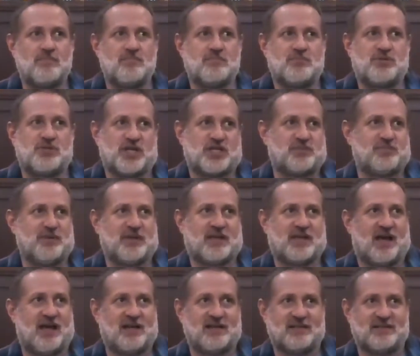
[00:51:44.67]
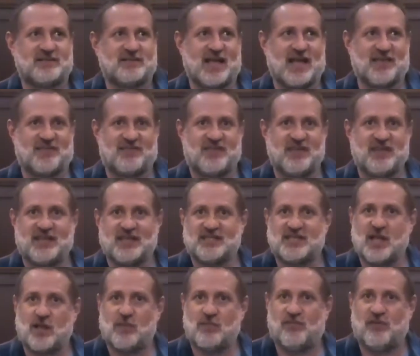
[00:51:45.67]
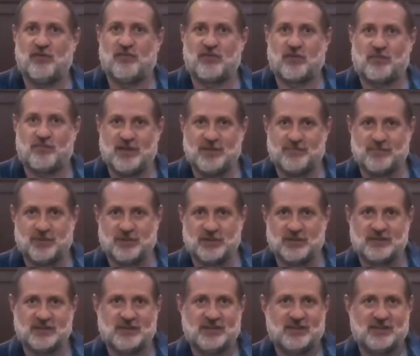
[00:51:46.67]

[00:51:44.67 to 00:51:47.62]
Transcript: just because I think it's helpful for people.